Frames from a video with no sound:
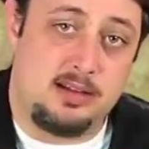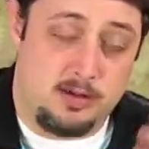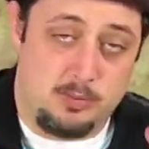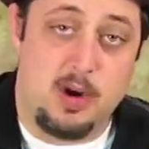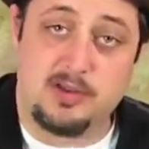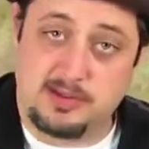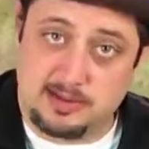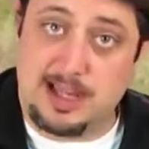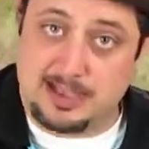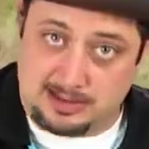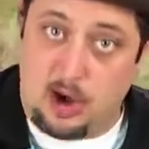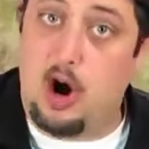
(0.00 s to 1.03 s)
most,
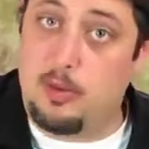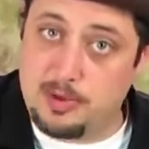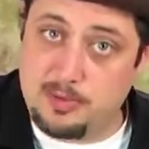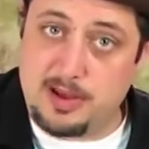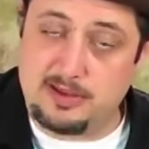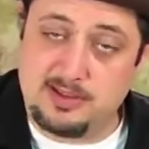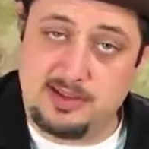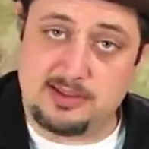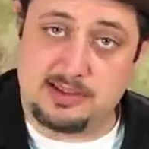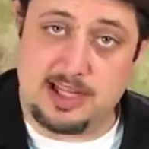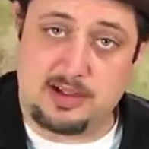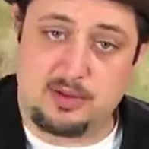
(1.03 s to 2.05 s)
like the Allman Brothers use
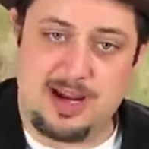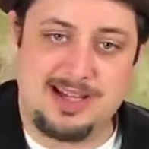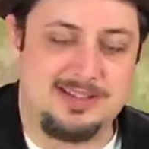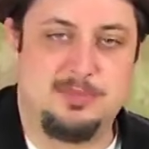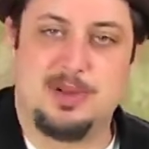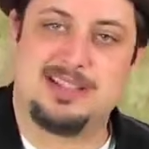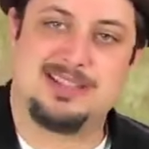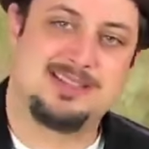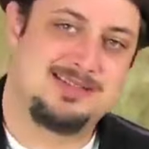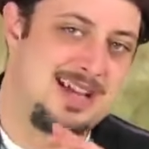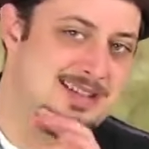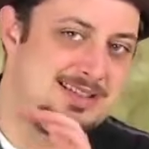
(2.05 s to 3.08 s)
it like crazy, but
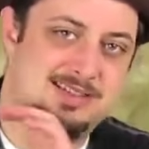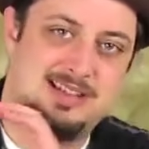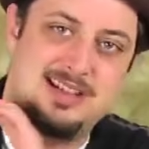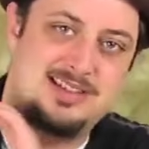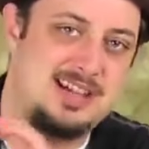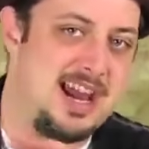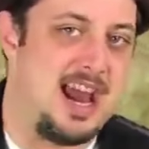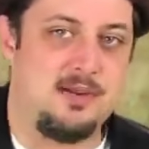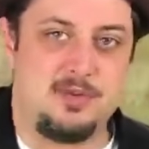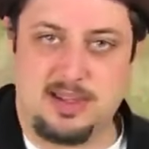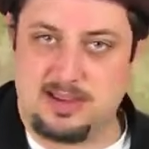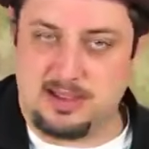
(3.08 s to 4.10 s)
it's in
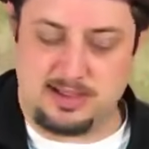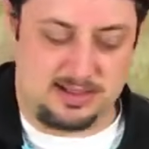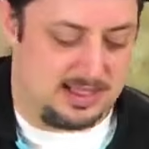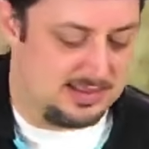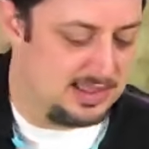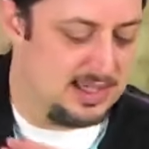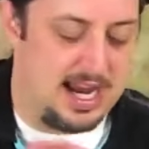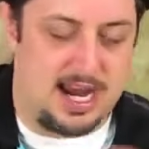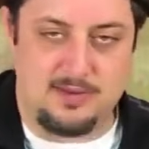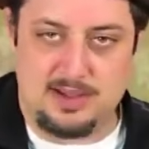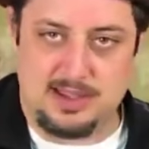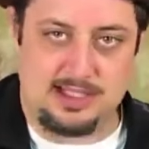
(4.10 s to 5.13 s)
everything. It's in
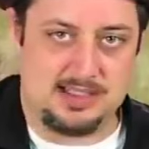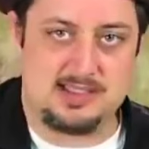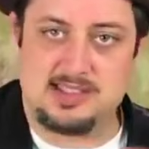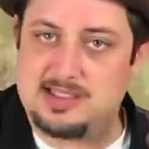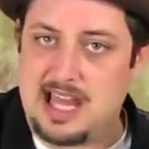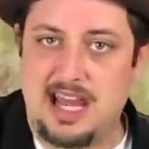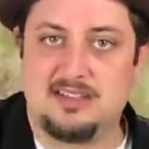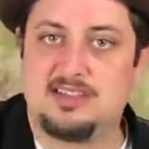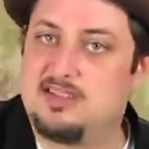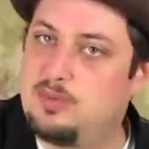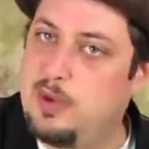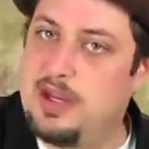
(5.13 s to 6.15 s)
everything. It's just that
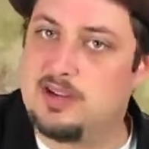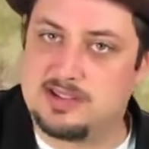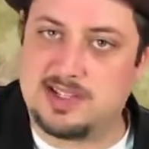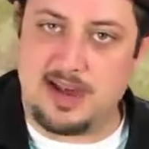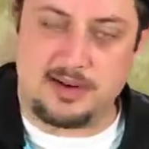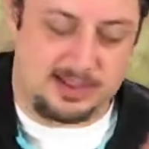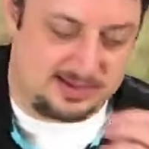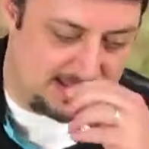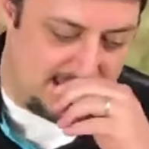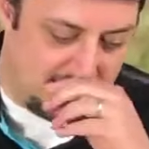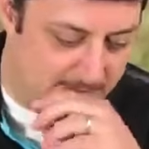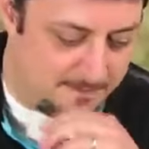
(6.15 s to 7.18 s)
sweeter sounding
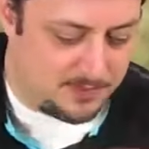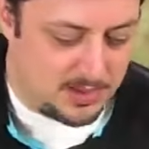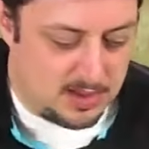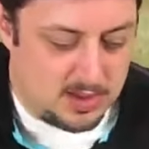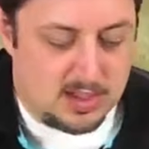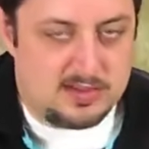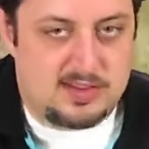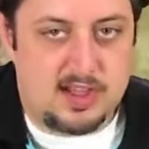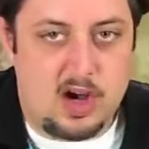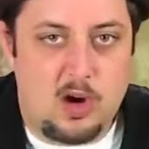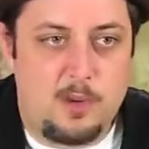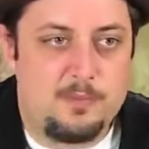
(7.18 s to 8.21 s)
scale.
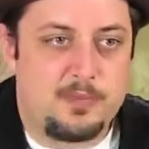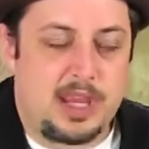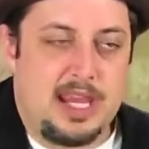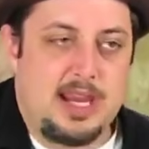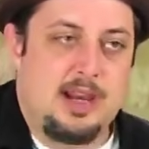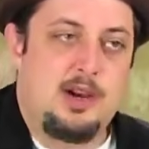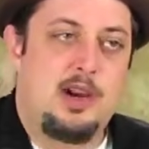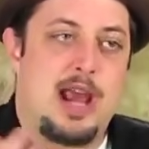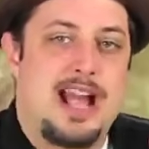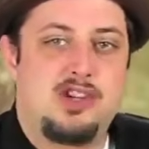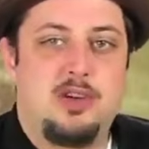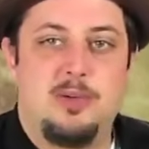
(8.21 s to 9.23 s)
So it
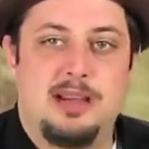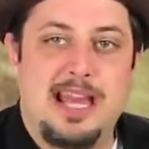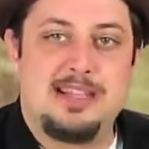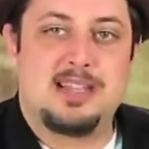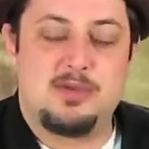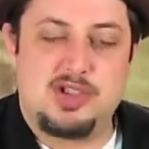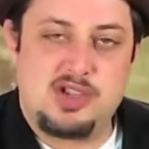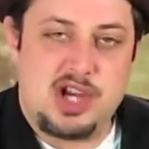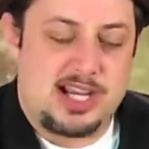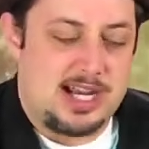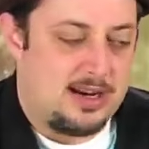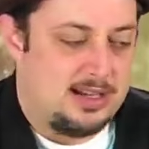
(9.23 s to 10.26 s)
actually relates. I was
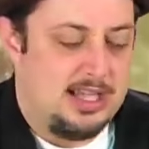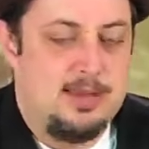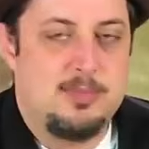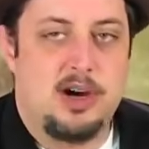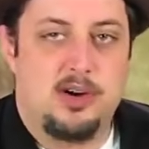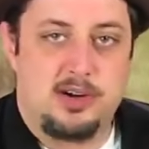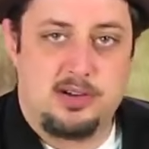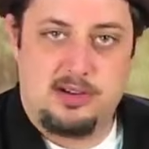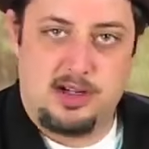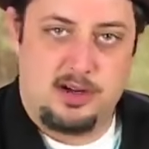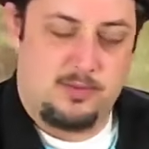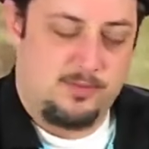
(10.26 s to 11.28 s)
checking out an email
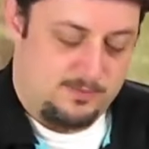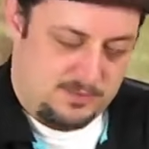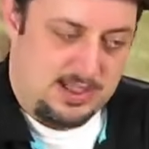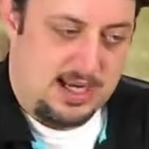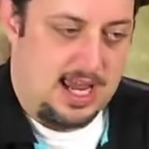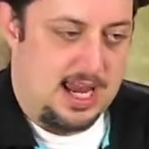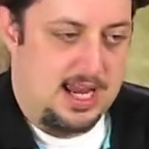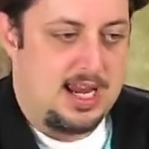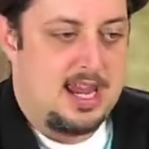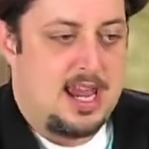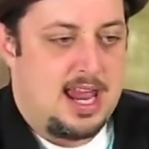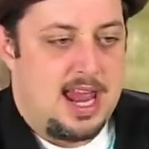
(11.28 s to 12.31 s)
earlier today,
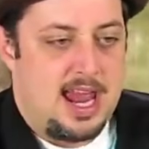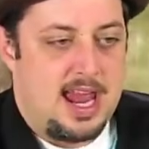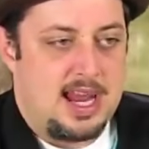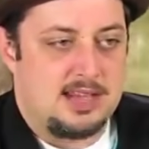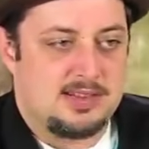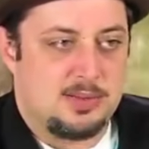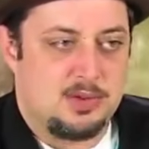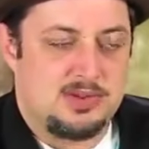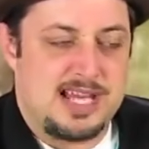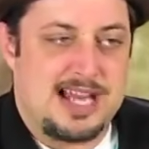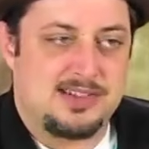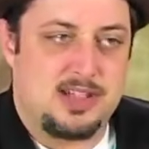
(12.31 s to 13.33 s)
and someone
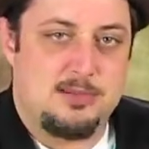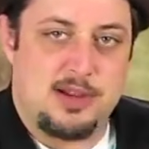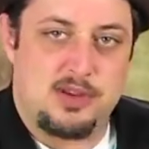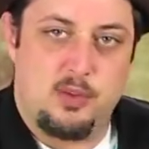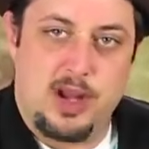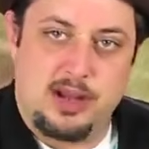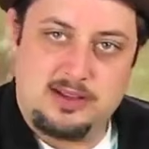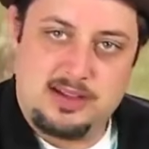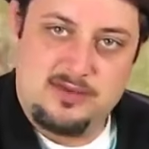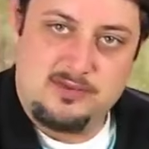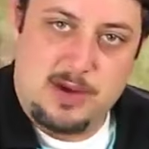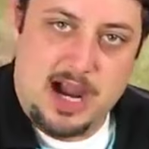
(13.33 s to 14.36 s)
was asking about the
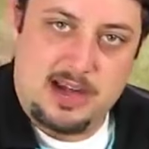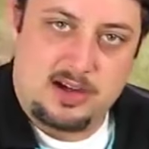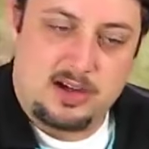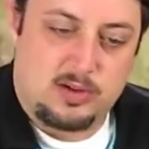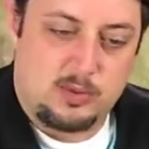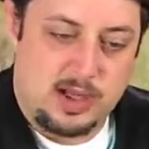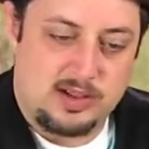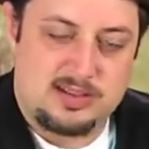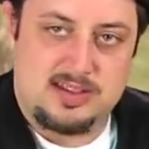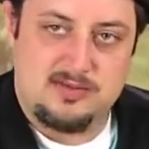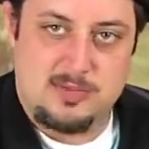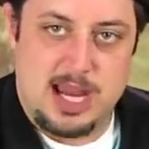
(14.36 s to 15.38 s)
relative minor,
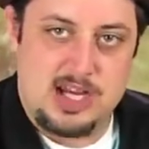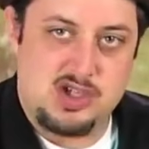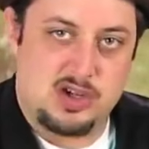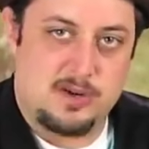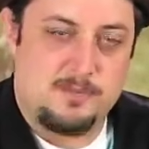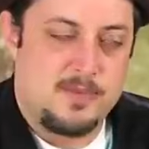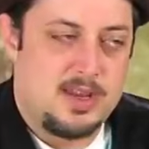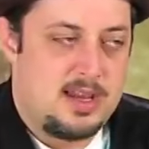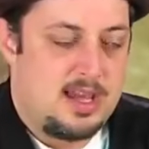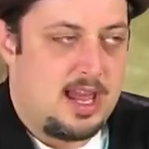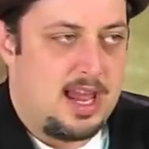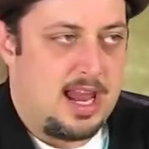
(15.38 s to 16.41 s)
relative major.
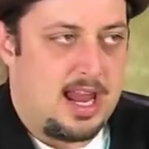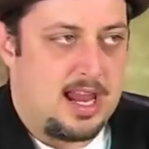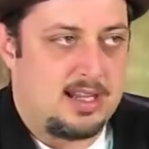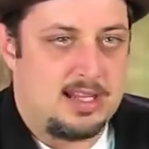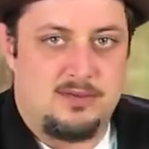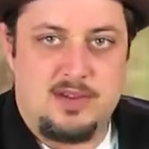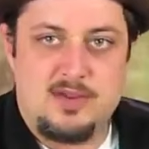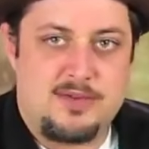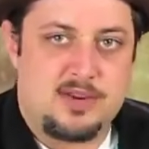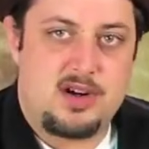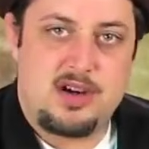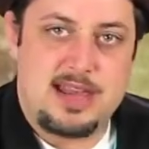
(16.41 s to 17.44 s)
And if you've
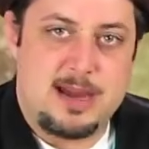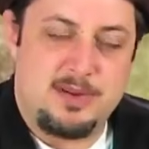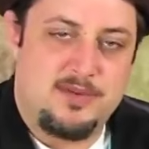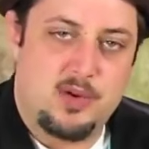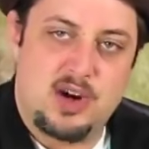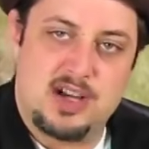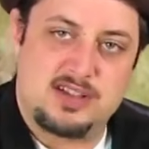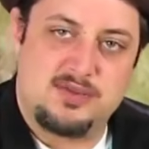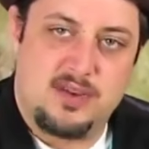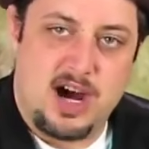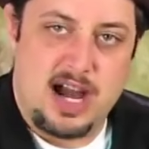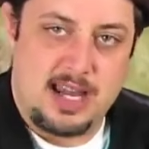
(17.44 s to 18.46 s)
never heard of that before, it's
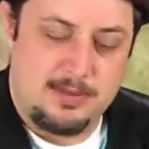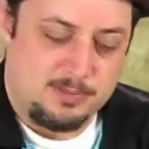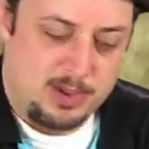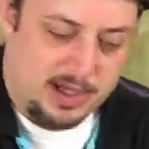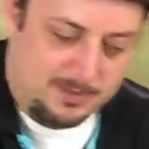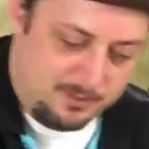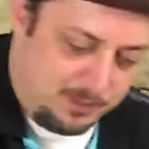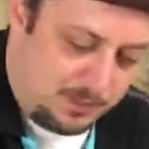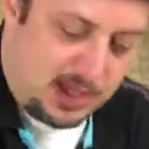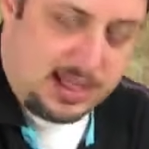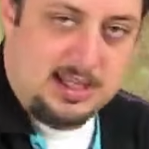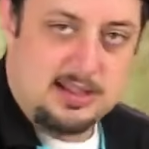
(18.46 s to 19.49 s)
fine. But
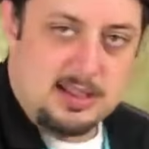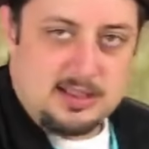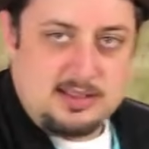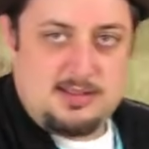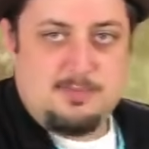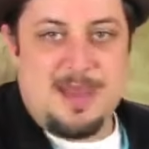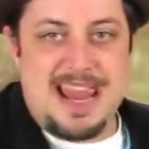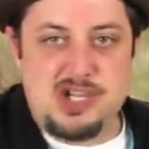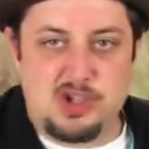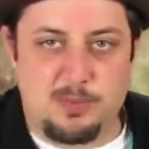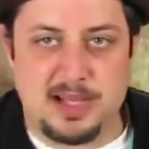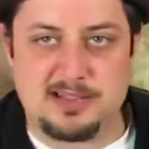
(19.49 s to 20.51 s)
in the
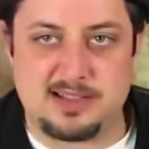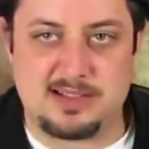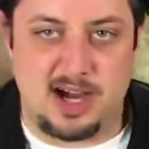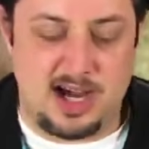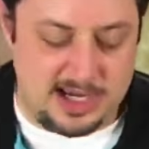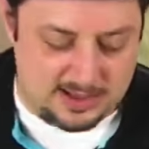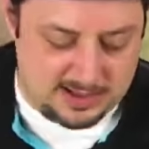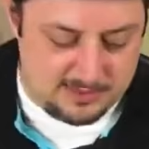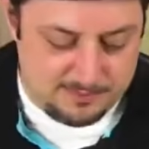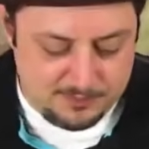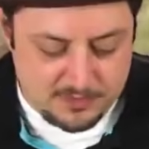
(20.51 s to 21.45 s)
major pentatonic